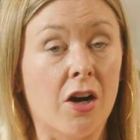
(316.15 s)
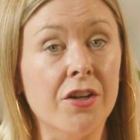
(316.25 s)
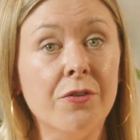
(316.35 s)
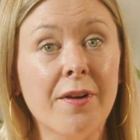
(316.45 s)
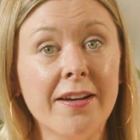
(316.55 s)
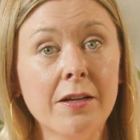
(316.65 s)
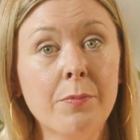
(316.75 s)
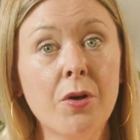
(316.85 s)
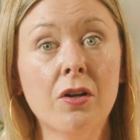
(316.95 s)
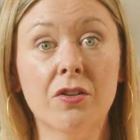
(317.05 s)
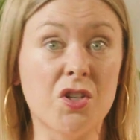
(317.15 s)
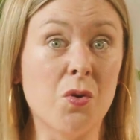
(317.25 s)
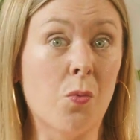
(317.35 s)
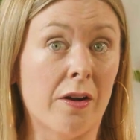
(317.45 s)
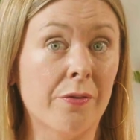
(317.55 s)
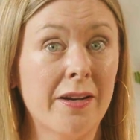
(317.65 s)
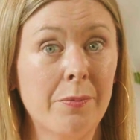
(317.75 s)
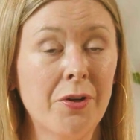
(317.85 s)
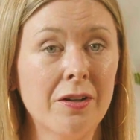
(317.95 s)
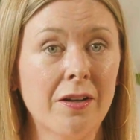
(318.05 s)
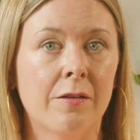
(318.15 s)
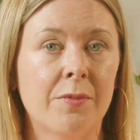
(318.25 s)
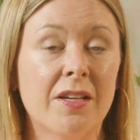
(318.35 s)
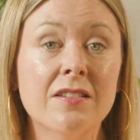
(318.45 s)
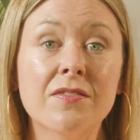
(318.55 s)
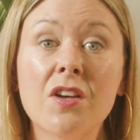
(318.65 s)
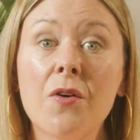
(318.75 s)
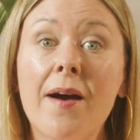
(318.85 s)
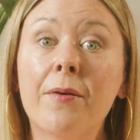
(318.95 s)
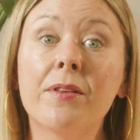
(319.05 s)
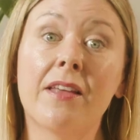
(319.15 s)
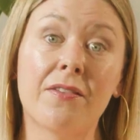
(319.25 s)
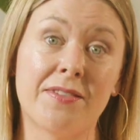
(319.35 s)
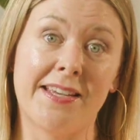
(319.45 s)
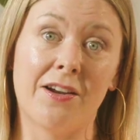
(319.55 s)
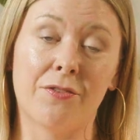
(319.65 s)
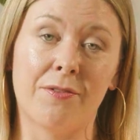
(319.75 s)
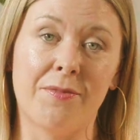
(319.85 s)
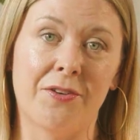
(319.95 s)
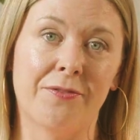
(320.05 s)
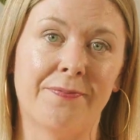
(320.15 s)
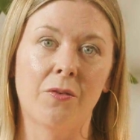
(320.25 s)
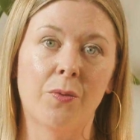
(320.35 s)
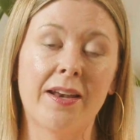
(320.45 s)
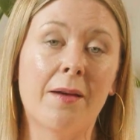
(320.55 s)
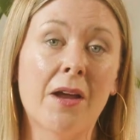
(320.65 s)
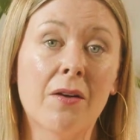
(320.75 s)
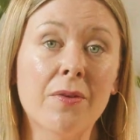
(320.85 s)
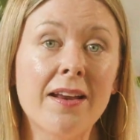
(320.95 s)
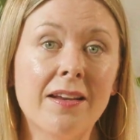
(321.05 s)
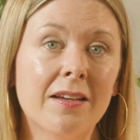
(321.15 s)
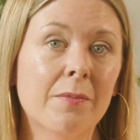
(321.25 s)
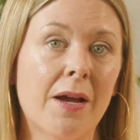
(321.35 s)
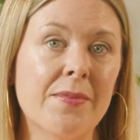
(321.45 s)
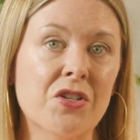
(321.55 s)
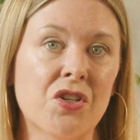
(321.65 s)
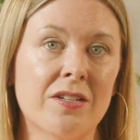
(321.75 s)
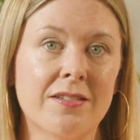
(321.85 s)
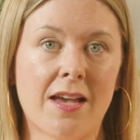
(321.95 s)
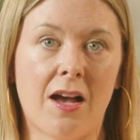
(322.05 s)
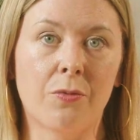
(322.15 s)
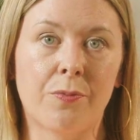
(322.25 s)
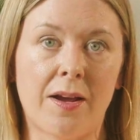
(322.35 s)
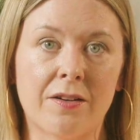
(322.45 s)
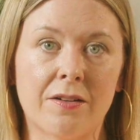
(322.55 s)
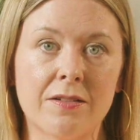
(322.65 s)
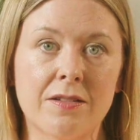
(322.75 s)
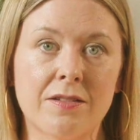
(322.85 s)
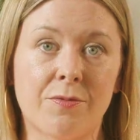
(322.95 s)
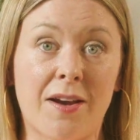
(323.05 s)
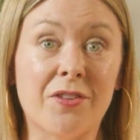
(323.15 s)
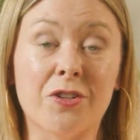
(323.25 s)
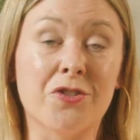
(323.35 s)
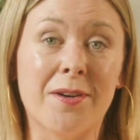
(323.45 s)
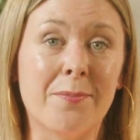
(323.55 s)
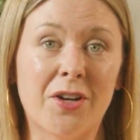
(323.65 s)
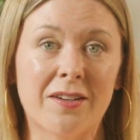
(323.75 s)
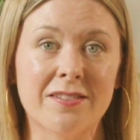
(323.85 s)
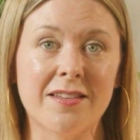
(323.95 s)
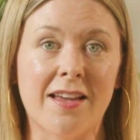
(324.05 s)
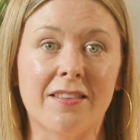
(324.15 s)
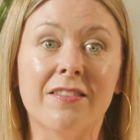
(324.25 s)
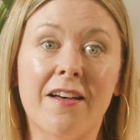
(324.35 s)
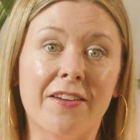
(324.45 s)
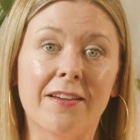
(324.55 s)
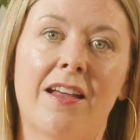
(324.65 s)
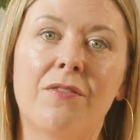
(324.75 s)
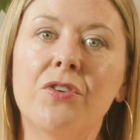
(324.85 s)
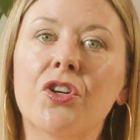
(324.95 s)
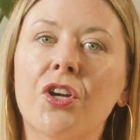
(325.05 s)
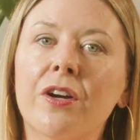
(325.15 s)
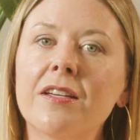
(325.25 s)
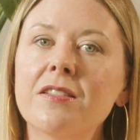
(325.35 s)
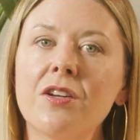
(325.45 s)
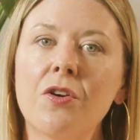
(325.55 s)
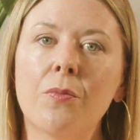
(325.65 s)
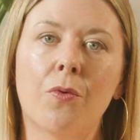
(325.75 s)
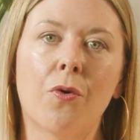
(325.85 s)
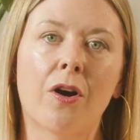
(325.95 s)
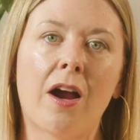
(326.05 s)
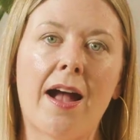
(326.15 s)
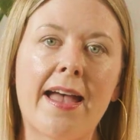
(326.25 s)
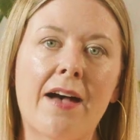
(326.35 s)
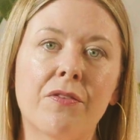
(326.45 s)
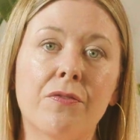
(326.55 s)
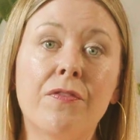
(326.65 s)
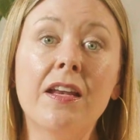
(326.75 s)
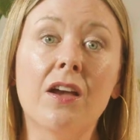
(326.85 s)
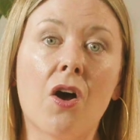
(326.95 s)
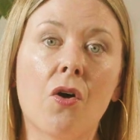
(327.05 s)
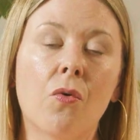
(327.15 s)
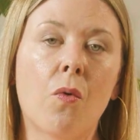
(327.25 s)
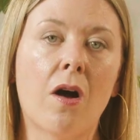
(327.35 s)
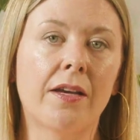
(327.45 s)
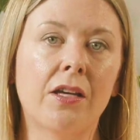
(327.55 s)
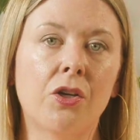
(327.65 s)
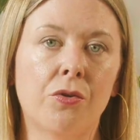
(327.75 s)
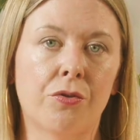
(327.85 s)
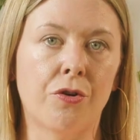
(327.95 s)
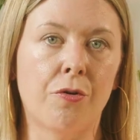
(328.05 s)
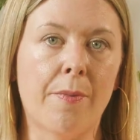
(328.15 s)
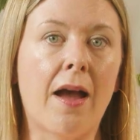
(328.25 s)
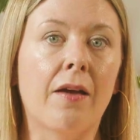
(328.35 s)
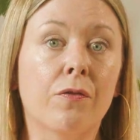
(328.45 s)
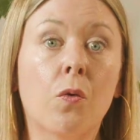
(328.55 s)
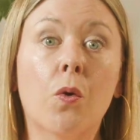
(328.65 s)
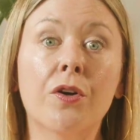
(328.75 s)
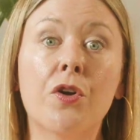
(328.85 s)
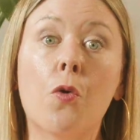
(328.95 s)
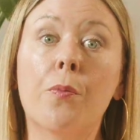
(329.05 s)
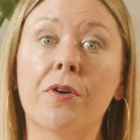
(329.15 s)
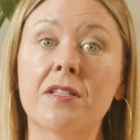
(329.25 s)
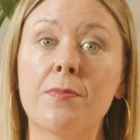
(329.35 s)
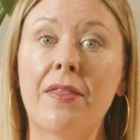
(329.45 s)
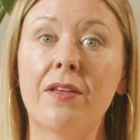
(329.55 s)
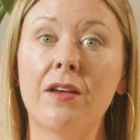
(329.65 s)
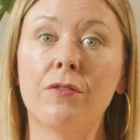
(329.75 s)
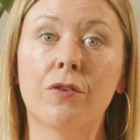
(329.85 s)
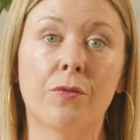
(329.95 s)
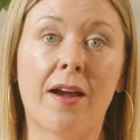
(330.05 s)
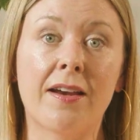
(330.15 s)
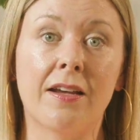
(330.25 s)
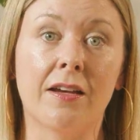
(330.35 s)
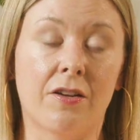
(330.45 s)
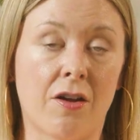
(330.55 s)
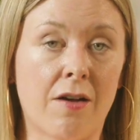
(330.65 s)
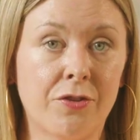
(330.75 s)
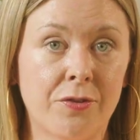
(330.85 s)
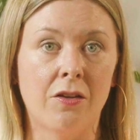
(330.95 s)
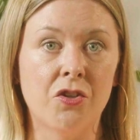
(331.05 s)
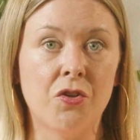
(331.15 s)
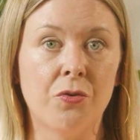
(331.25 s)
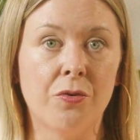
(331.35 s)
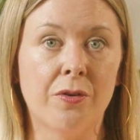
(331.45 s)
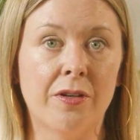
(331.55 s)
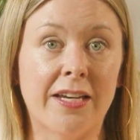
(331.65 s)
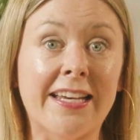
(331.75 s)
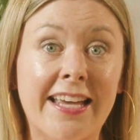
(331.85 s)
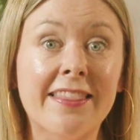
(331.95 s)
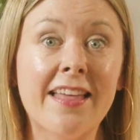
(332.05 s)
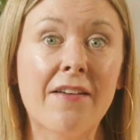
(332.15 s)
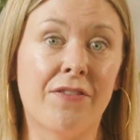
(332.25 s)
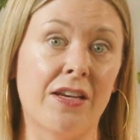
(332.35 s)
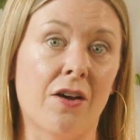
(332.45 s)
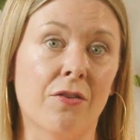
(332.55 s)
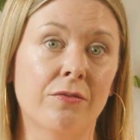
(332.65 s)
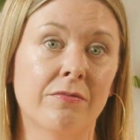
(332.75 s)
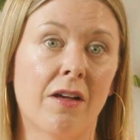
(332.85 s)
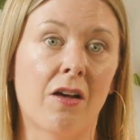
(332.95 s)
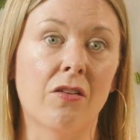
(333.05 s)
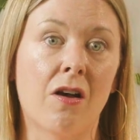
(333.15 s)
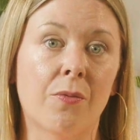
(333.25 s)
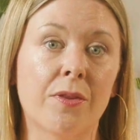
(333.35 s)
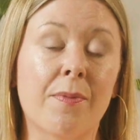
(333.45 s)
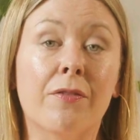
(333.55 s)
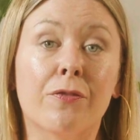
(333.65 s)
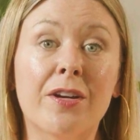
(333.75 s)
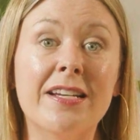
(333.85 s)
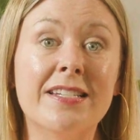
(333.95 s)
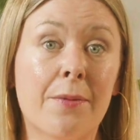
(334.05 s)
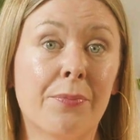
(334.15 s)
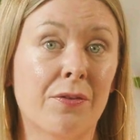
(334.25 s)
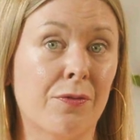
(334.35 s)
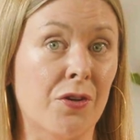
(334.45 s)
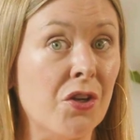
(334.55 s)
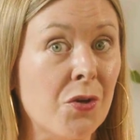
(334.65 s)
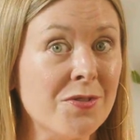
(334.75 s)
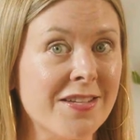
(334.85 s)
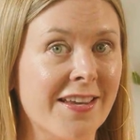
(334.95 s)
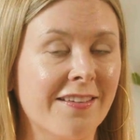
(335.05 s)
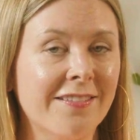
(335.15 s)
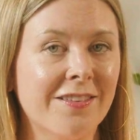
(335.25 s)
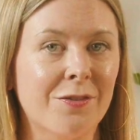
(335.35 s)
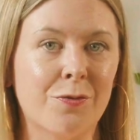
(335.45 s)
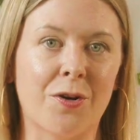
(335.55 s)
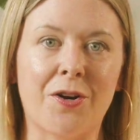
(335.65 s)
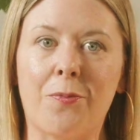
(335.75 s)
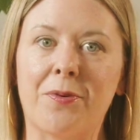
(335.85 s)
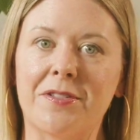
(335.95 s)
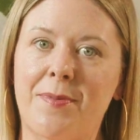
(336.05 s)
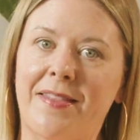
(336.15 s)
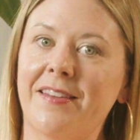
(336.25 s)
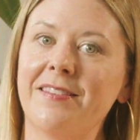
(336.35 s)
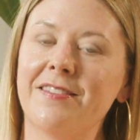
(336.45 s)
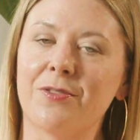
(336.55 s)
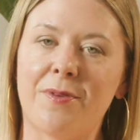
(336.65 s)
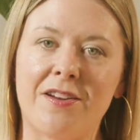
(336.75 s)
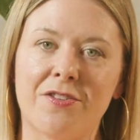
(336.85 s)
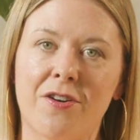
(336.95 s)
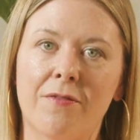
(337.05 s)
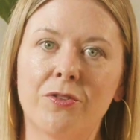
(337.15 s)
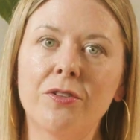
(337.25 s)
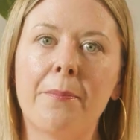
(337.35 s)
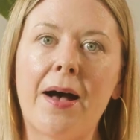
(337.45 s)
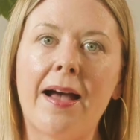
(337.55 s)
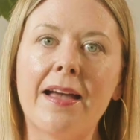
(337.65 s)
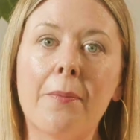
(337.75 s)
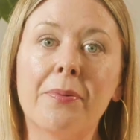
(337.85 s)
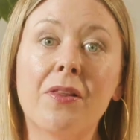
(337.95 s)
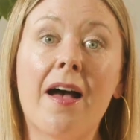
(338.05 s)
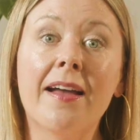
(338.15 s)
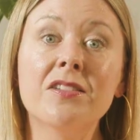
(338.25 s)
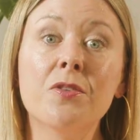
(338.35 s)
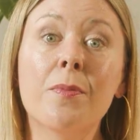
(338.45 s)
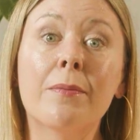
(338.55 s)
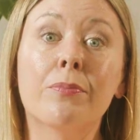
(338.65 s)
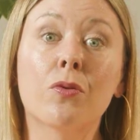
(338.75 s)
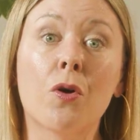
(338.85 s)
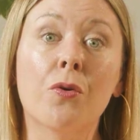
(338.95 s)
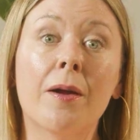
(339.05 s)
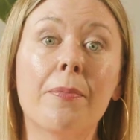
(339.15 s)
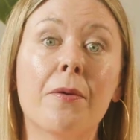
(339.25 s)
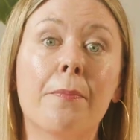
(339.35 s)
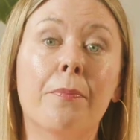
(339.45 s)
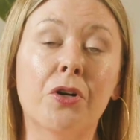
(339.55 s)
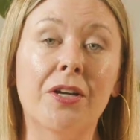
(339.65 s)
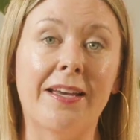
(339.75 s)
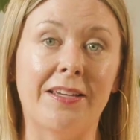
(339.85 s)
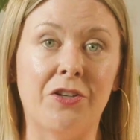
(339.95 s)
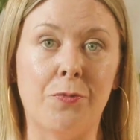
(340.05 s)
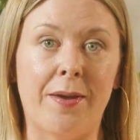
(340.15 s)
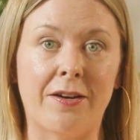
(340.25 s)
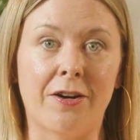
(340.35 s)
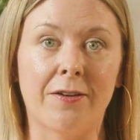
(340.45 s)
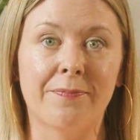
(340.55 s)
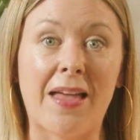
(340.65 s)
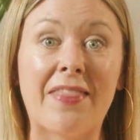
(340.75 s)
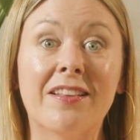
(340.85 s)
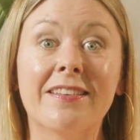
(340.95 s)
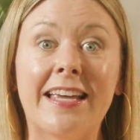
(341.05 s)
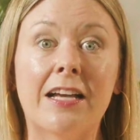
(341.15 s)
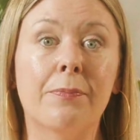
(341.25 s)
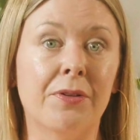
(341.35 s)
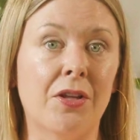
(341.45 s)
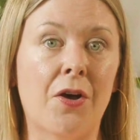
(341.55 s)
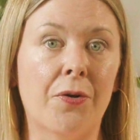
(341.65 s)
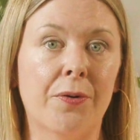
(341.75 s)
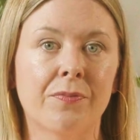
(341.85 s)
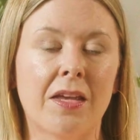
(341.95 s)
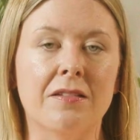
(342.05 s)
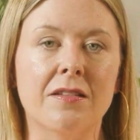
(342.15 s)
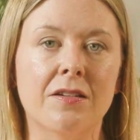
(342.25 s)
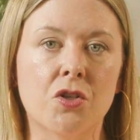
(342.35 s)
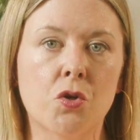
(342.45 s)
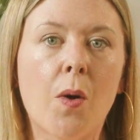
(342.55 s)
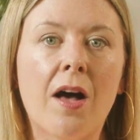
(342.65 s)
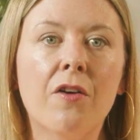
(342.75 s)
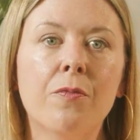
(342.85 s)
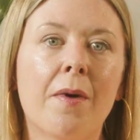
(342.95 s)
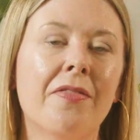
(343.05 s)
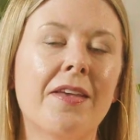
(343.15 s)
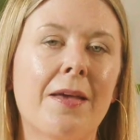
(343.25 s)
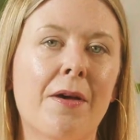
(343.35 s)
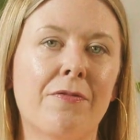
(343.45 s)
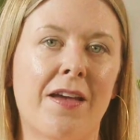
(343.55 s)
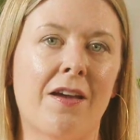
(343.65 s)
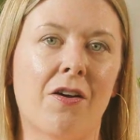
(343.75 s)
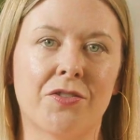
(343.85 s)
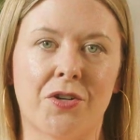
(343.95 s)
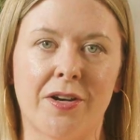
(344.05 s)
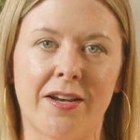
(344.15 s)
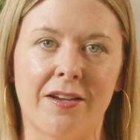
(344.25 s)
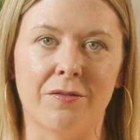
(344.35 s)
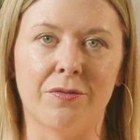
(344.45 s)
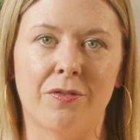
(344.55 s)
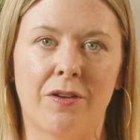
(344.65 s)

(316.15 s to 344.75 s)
are you writing a book or do you want to write a book? Because if so, I would love to hear from you. When I'm not writing, my mission is to help writers write their dream books. I love it. And if you're curious to know more, I have a video walking you through my four notebooks method for writing a novel. You can get that video along with my free template for using the four notebooks method to write your novel by applying to my program, The Book Incubator, at the link below. It's a twelve month M F A alternative.